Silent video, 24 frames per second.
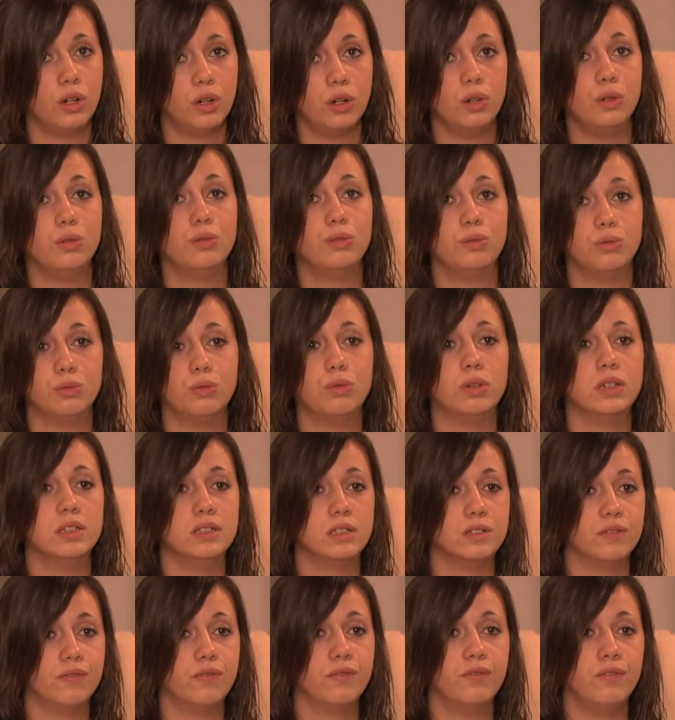who
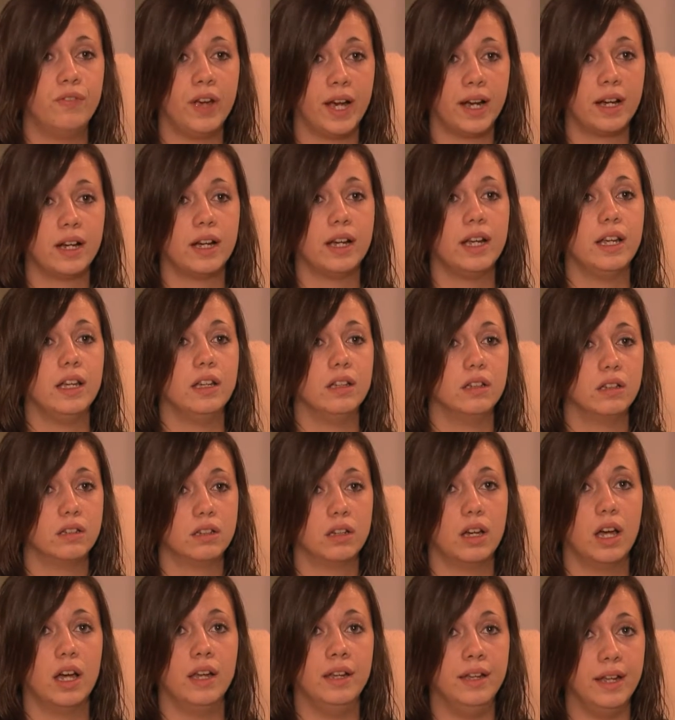was very
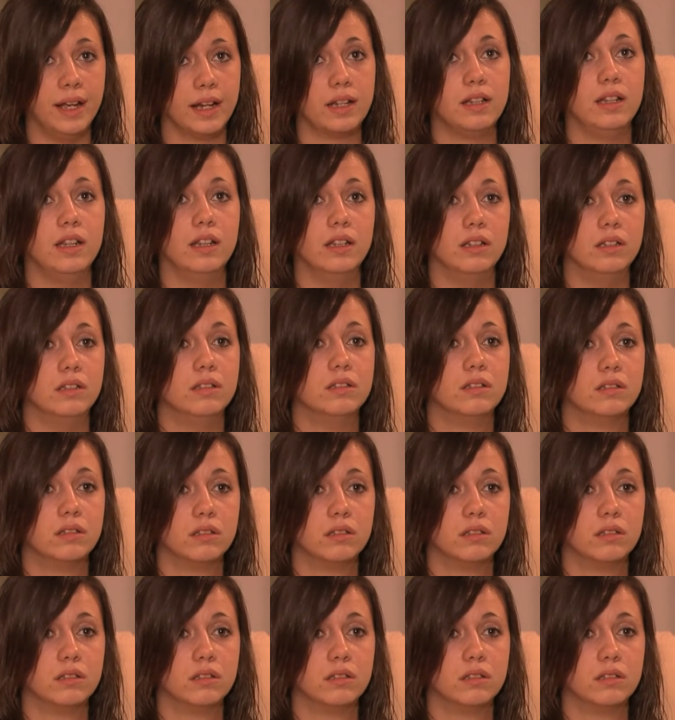addicted